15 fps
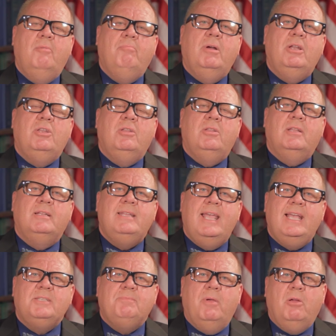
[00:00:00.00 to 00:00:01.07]
But the
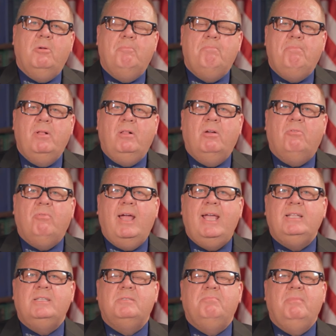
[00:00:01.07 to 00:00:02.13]
Taxpayer Bill of
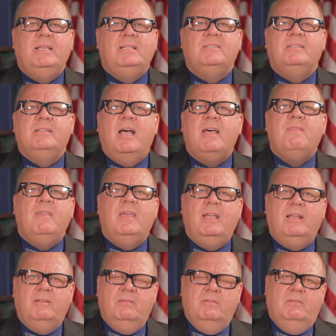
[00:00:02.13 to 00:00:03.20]
Rights means
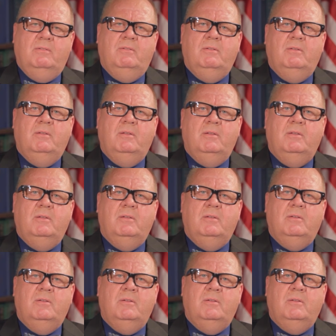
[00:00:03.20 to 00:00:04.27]
nothing
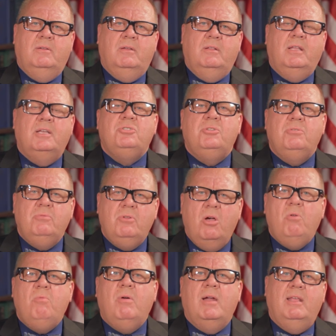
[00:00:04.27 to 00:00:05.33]
unless you
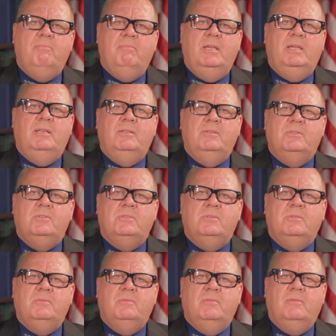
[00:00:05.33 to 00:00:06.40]
know what it means.
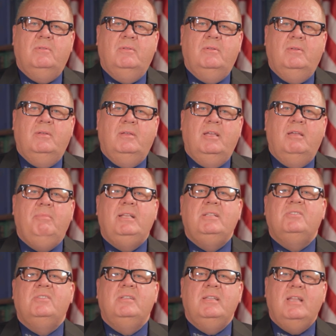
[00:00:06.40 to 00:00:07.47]
It
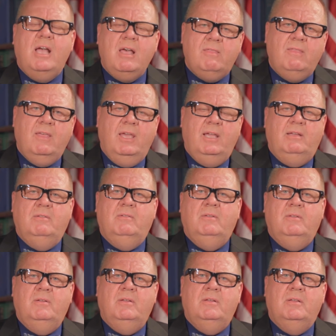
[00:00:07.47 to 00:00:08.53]
means nothing
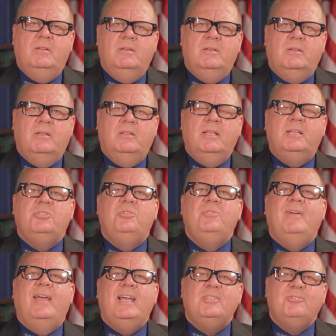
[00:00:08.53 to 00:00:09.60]
unless
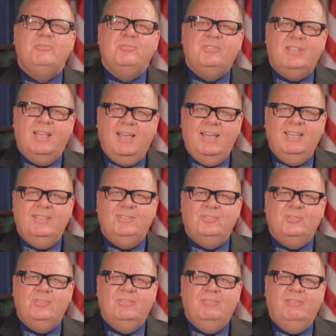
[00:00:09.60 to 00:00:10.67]
you
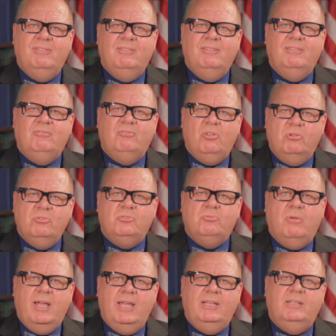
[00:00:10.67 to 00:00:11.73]
exercise those
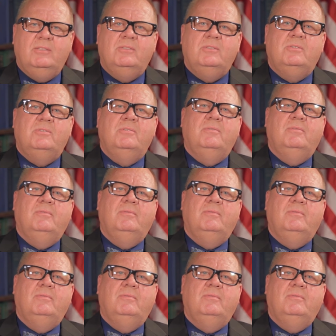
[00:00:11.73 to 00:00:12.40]
rights.